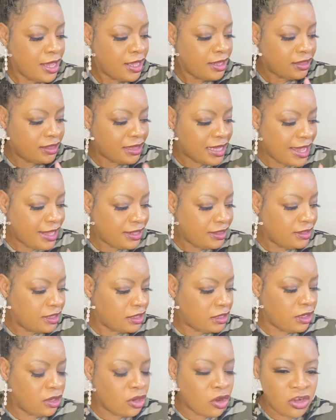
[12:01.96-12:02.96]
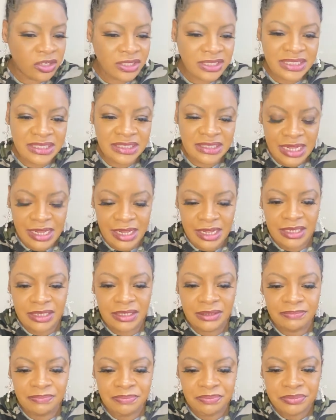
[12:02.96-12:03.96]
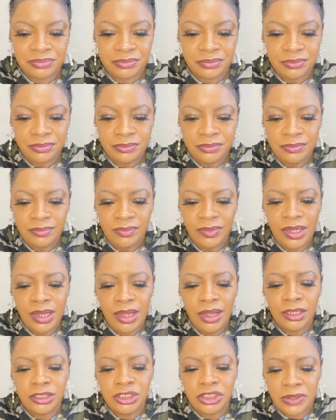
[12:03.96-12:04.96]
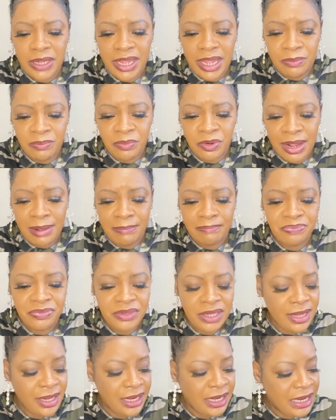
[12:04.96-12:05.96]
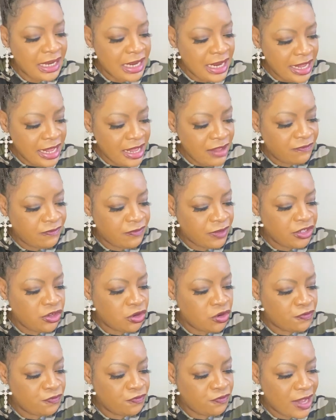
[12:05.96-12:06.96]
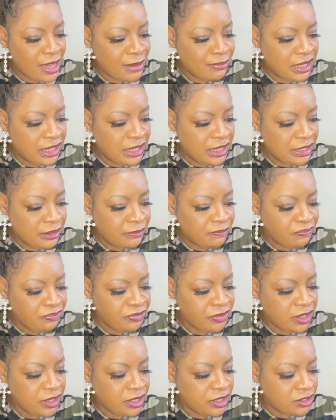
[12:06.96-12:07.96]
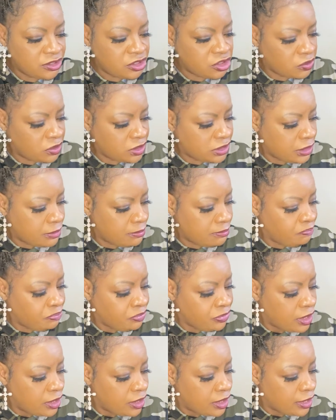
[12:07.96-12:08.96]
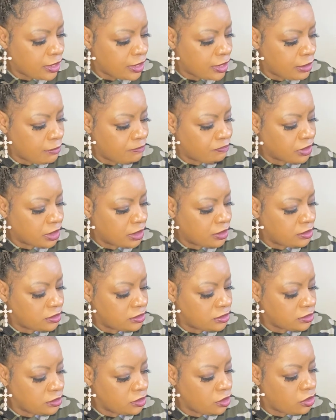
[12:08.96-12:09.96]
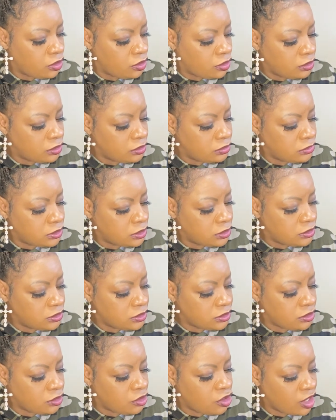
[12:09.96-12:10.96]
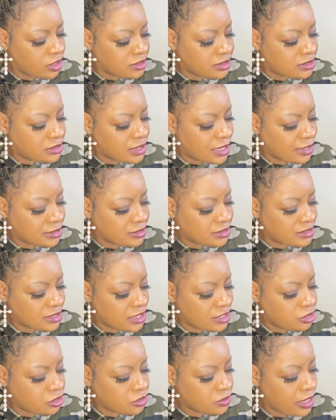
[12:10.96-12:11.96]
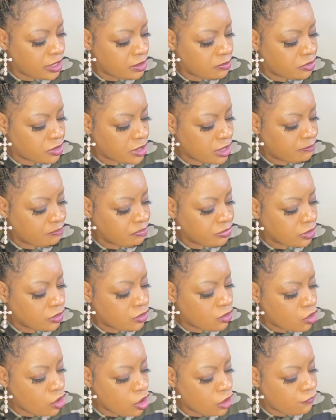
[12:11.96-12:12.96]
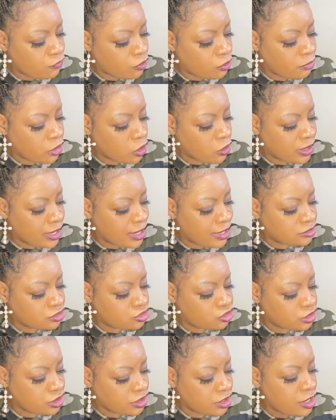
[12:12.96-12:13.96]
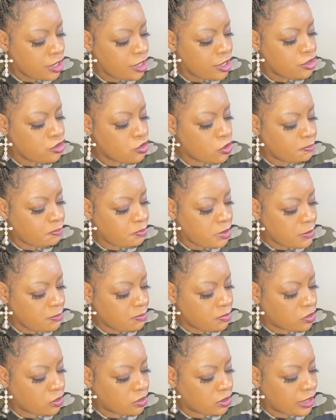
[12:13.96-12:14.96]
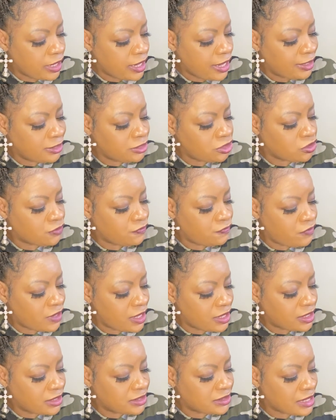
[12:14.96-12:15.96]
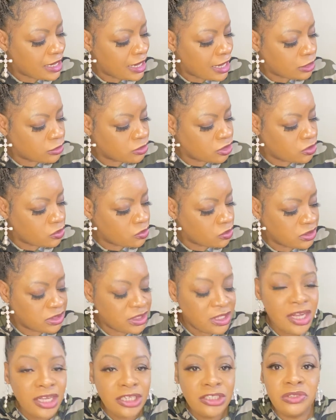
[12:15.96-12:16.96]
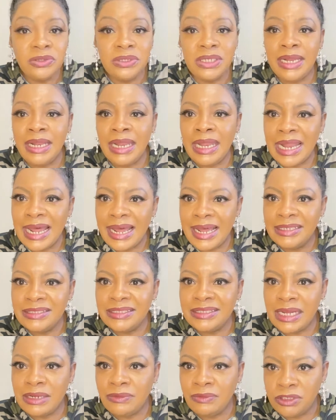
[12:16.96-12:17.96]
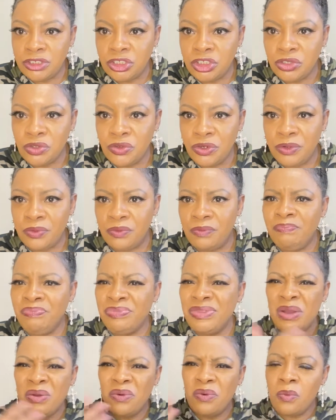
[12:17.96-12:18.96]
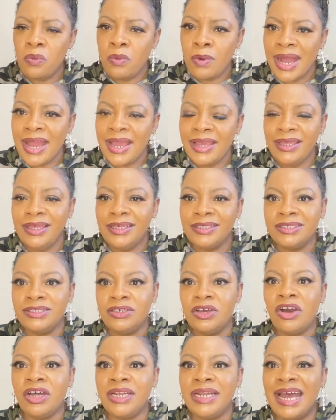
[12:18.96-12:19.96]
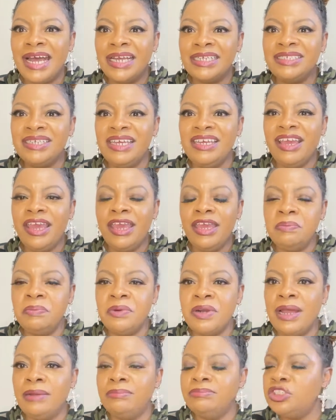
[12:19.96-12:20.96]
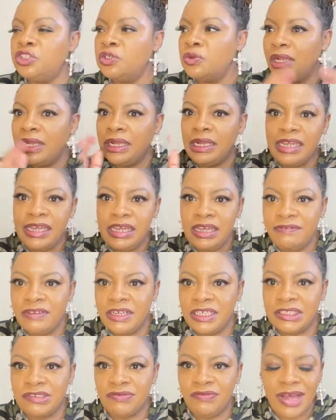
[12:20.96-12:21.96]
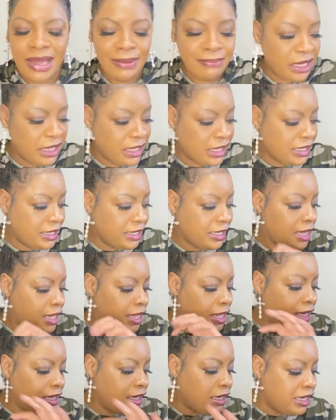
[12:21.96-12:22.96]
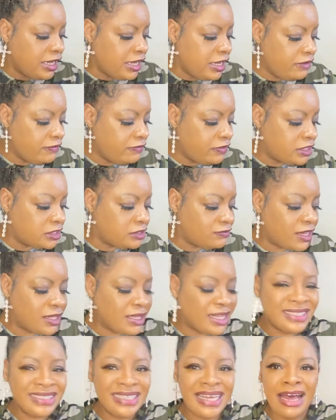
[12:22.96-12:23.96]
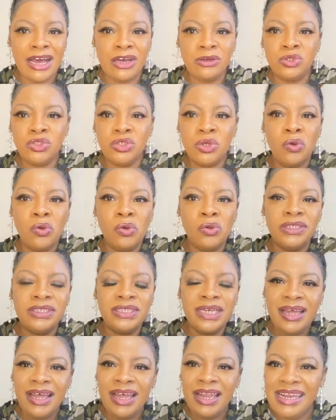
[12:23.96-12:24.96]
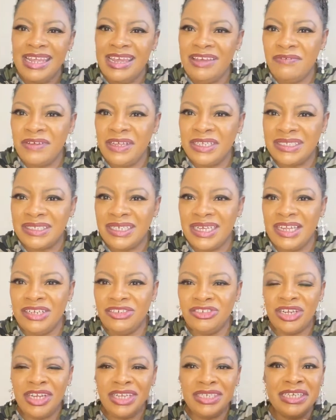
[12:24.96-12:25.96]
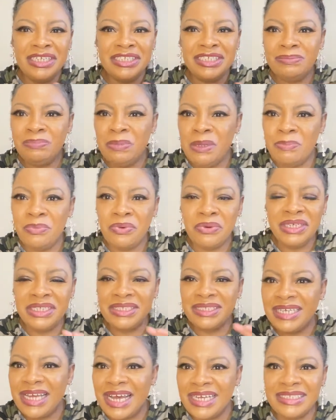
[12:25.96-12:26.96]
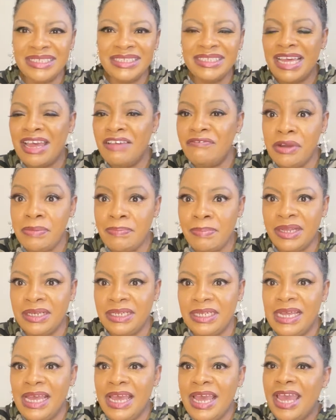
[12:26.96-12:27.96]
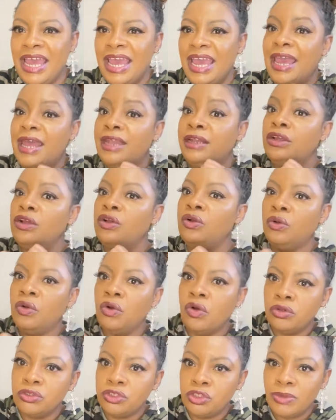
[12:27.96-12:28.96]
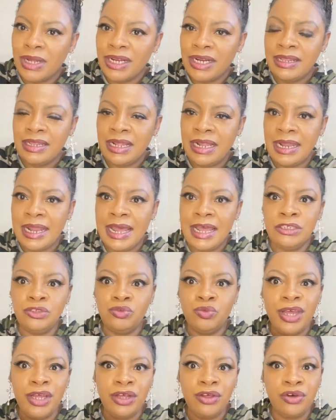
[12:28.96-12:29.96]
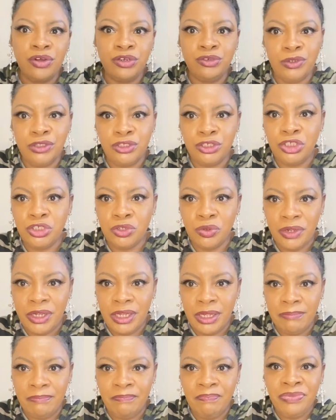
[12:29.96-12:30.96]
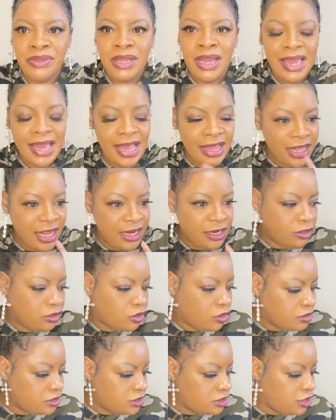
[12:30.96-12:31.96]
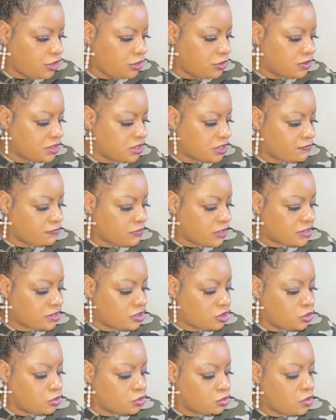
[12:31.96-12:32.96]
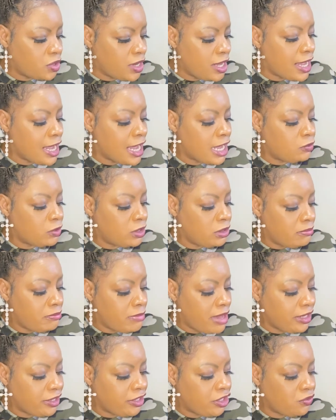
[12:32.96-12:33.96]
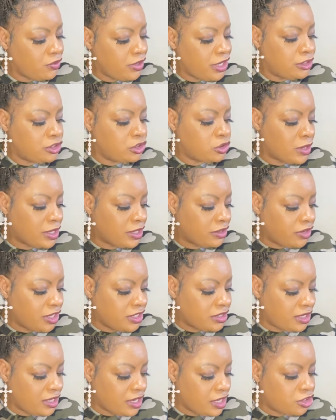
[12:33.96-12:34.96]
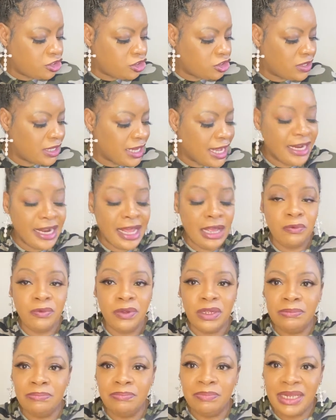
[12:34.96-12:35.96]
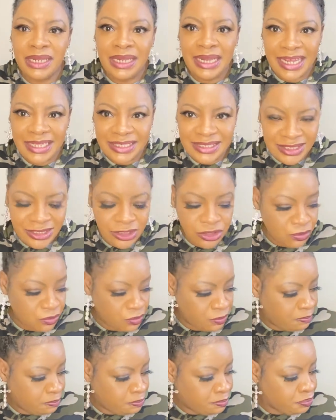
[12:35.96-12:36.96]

"Then the Lord said to Abram, leave your family." He told him, God had said to Abram, "Go from your country, your people, and your father's household to the land I will show you." Why is God asking Abraham to leave his family, leave his father's household, leave his kindred, his people, his cousins, everybody, and go to another land where God will show him? And then it continues in verse 2, "I will make you into a great nation and I will bless you.